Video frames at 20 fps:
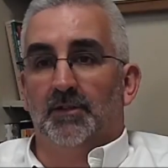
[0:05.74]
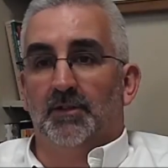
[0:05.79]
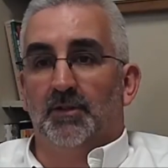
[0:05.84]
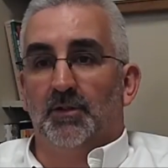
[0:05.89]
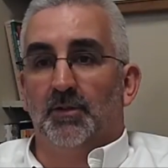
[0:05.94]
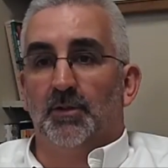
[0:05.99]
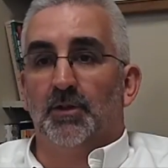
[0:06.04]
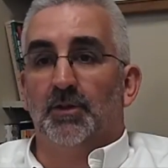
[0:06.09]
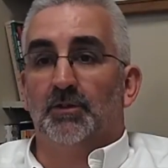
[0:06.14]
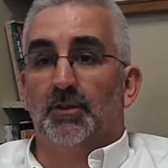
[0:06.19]

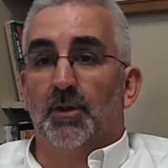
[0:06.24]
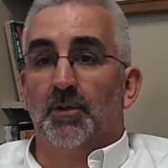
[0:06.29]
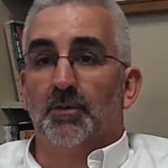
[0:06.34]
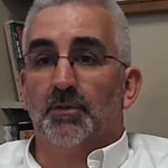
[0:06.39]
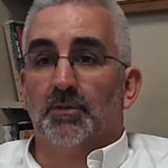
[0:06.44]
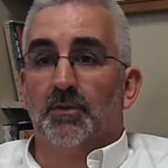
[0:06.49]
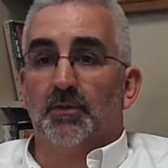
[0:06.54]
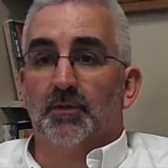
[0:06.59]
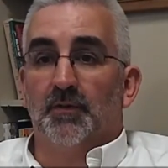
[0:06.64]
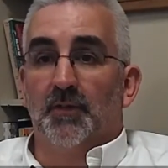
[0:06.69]
do your
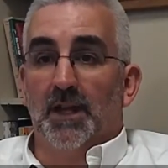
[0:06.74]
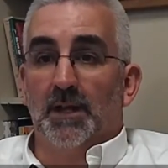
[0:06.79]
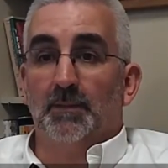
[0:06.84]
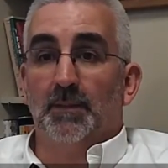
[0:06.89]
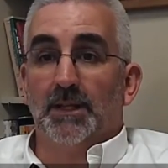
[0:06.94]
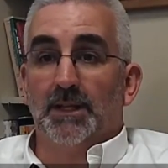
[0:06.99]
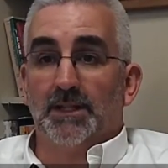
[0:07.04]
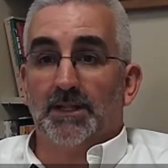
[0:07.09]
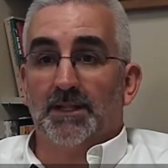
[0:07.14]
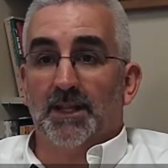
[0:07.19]
own
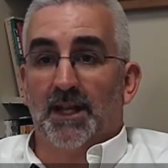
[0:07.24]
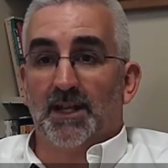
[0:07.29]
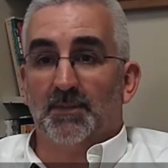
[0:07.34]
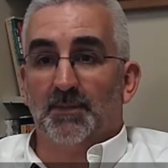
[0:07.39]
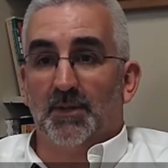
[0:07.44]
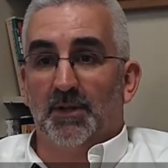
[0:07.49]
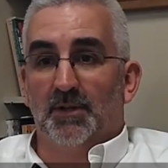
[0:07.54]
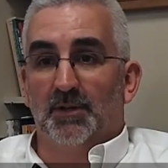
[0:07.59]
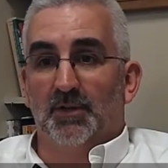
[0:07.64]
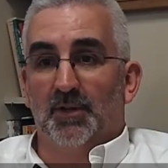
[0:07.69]
family
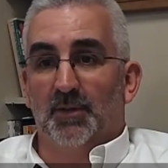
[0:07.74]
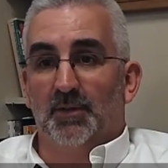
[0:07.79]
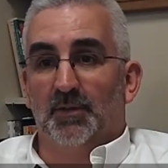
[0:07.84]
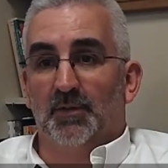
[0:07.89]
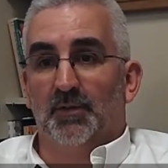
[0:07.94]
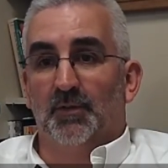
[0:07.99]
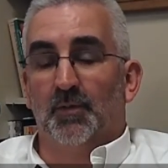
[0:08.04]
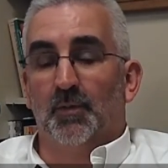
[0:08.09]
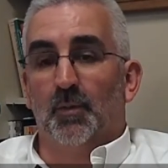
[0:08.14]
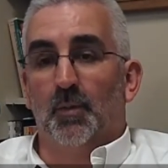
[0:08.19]
assessment in terms
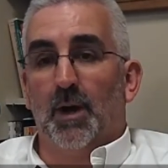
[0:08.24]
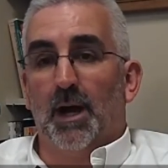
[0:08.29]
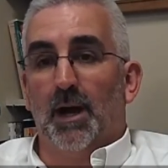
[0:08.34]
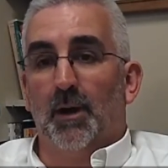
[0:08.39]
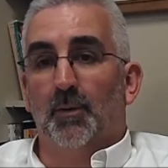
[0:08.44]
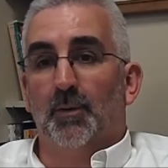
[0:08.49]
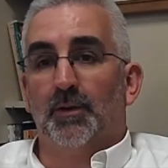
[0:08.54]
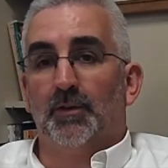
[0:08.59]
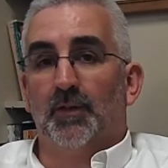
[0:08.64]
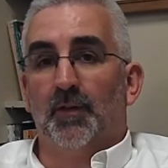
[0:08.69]
of
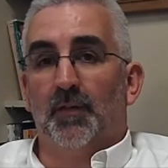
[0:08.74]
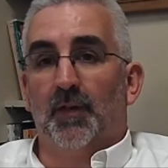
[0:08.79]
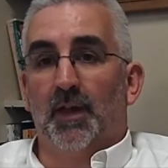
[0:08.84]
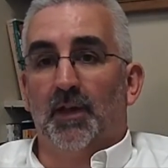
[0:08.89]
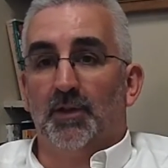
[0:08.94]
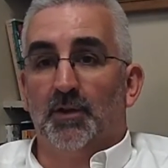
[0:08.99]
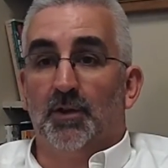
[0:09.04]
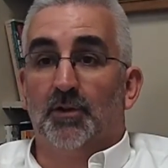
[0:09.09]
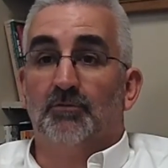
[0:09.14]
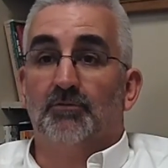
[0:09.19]
how is it
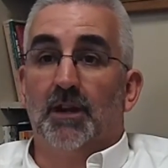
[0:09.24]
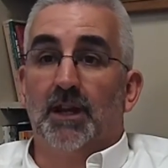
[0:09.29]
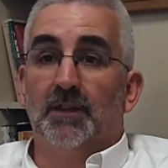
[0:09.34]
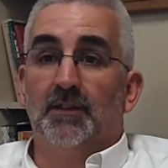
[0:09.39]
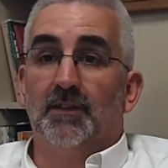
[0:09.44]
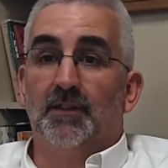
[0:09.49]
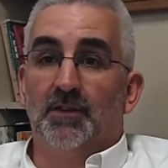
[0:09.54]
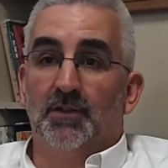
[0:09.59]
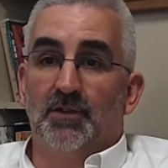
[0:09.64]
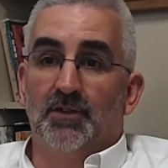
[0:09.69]
that you're
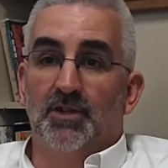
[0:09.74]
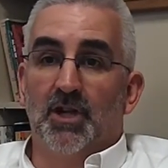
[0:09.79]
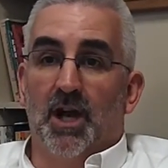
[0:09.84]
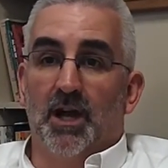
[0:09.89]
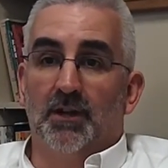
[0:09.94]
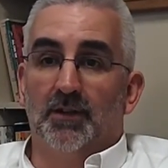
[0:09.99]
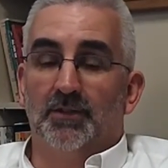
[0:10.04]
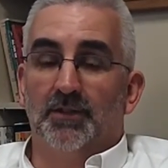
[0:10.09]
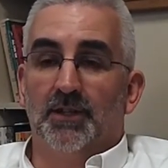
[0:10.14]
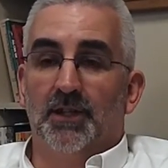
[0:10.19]
raising your
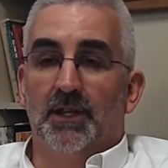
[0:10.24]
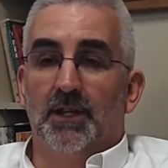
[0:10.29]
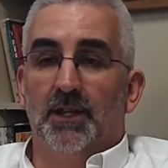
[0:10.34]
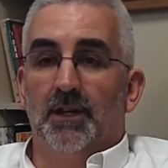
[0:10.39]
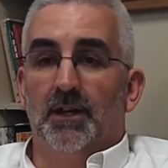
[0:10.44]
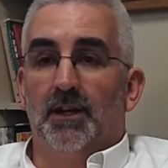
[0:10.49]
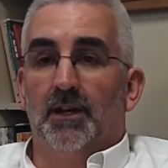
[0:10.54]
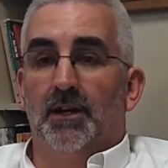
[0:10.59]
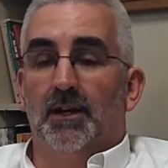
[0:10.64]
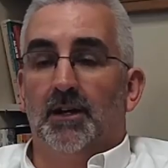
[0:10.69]
child.
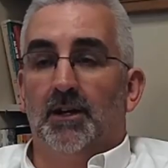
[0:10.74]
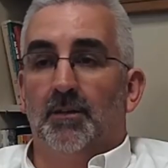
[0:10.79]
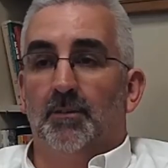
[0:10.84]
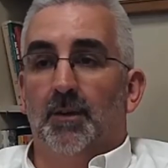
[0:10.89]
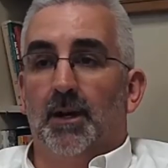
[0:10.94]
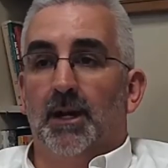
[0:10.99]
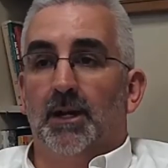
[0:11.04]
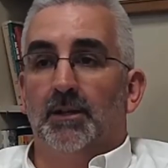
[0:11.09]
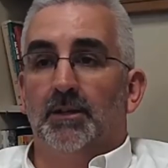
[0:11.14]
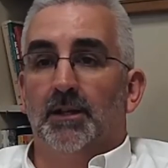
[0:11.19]

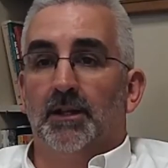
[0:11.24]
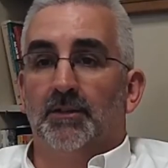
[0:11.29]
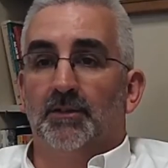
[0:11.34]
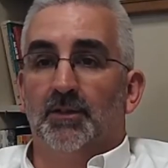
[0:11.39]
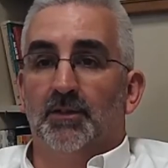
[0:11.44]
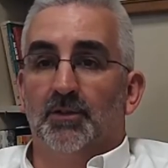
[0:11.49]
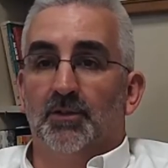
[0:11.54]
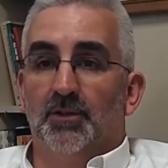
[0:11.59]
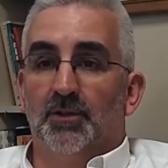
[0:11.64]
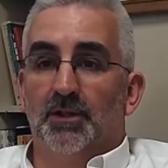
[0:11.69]
I like
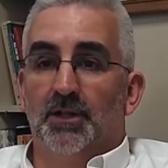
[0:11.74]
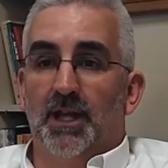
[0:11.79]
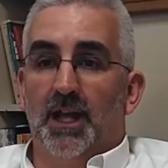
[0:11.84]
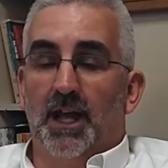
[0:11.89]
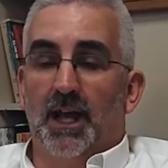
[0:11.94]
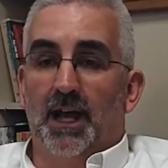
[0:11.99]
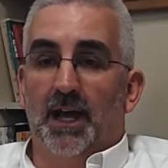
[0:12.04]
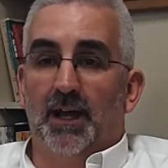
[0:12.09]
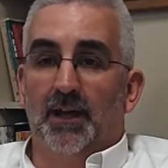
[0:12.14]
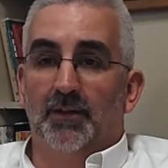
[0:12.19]
to look
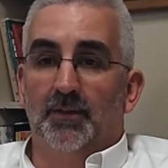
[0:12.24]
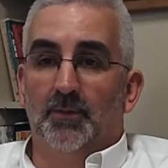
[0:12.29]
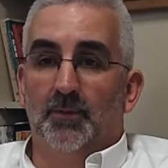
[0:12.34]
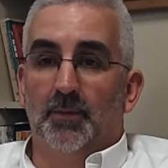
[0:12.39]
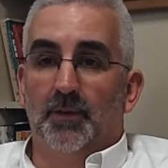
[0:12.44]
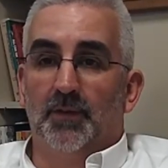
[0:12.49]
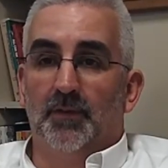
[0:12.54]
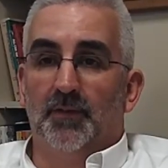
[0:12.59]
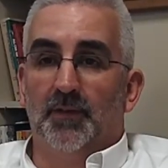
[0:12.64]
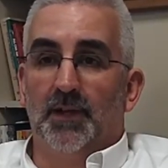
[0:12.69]
at,
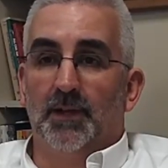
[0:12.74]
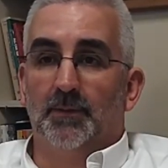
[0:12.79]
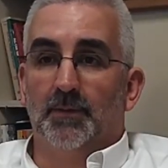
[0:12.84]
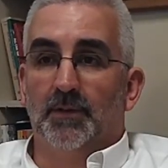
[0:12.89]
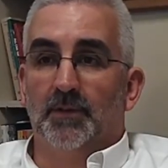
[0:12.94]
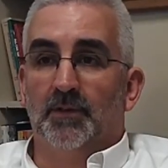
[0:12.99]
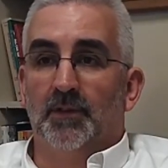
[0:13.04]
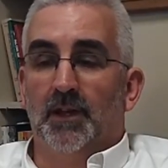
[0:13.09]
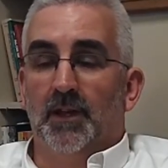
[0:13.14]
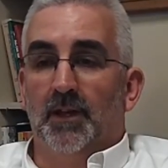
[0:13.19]
with
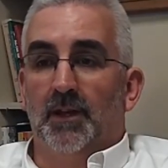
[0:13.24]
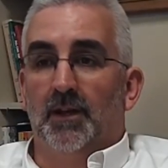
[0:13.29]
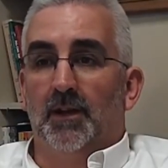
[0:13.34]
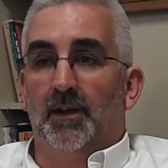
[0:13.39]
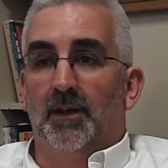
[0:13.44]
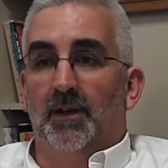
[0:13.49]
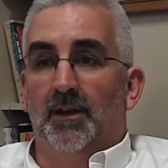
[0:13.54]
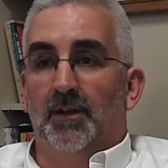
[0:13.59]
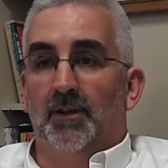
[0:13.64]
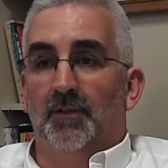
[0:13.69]
families,
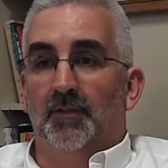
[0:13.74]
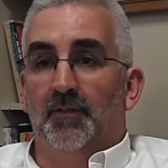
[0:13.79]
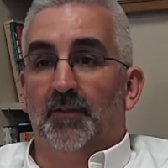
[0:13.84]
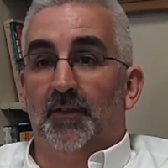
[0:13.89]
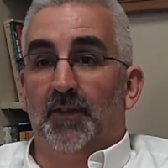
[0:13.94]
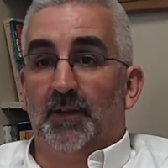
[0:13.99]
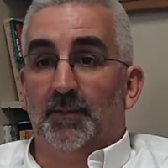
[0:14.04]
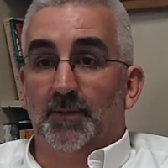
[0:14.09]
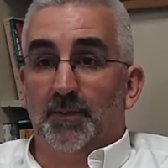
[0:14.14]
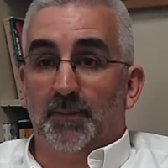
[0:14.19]

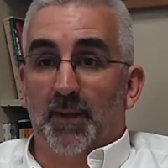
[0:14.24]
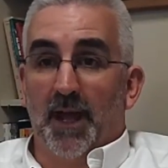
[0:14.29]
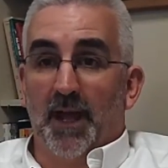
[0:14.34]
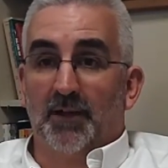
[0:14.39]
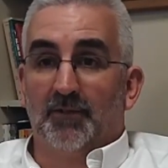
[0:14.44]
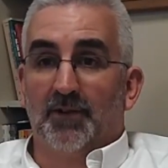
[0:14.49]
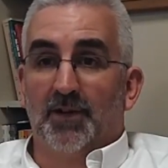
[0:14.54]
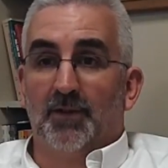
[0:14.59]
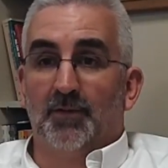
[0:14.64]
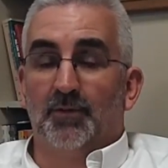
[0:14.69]
family
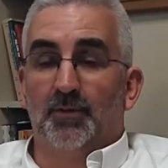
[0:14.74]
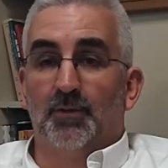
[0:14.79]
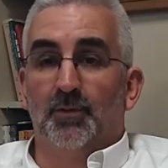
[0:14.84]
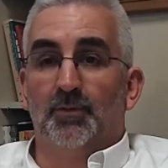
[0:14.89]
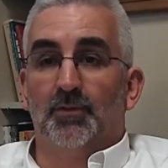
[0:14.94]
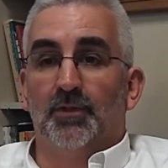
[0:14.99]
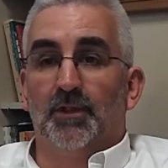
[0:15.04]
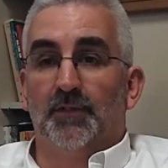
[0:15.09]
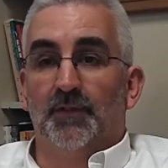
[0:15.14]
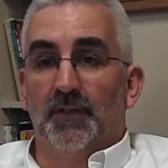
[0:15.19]
backgrounds,
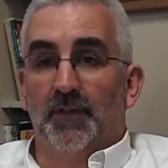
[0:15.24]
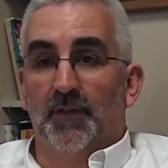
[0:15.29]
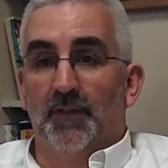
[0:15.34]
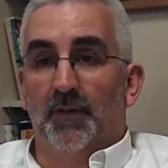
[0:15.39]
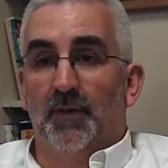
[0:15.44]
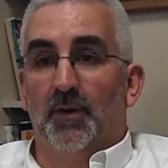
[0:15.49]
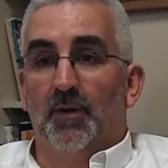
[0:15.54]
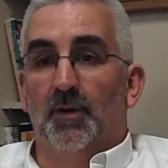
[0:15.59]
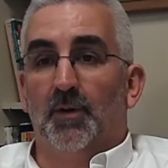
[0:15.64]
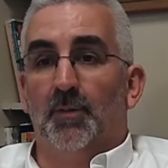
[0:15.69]
who's living in
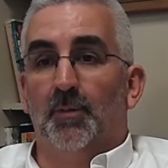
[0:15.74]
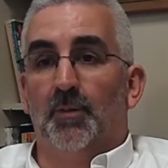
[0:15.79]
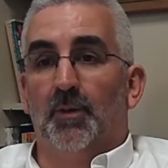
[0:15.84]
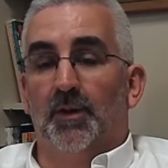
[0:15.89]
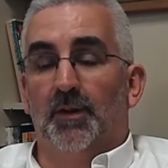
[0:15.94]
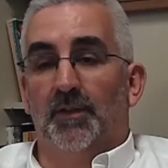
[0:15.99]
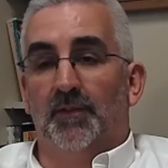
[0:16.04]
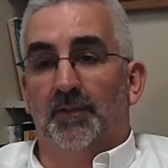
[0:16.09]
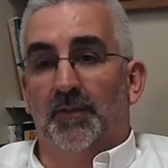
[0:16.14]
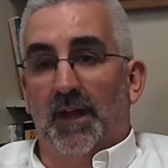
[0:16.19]
the home,
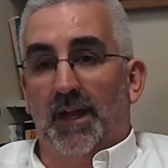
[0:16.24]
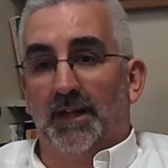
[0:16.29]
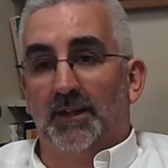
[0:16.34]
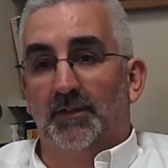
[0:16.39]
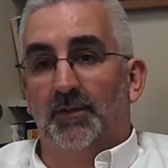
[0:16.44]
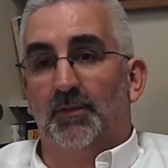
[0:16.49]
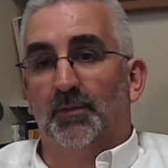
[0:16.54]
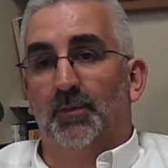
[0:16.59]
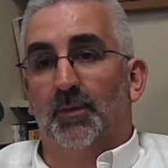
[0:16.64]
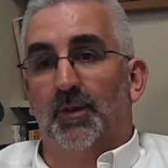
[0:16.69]
what are the
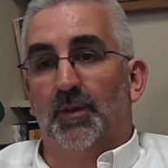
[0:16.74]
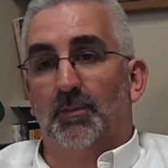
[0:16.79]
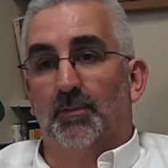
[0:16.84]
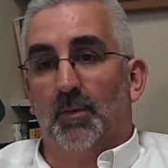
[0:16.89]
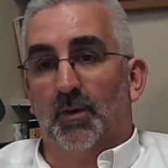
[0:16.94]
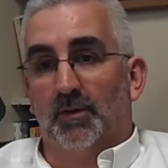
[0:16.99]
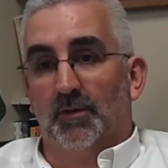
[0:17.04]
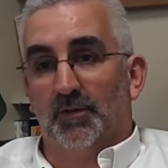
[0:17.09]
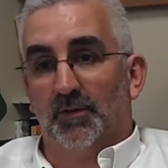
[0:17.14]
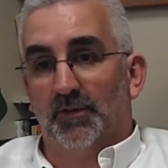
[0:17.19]
values, what are the
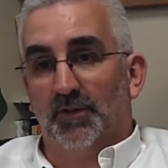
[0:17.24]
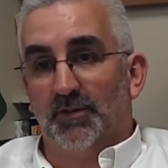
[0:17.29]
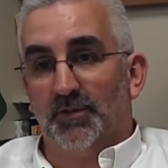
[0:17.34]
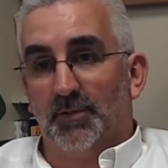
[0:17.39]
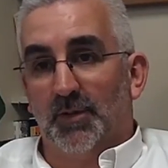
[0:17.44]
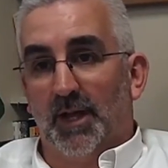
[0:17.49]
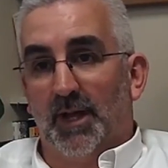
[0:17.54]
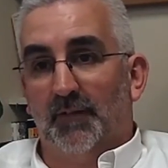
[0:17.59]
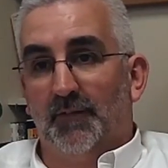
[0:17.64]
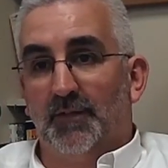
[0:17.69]
morals that
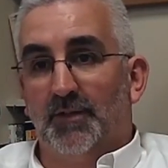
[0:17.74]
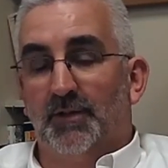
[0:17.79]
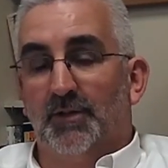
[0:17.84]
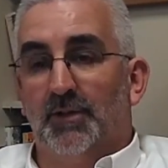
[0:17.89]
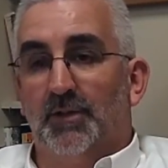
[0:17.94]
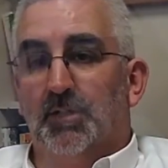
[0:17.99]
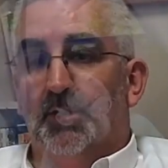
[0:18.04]
you have in your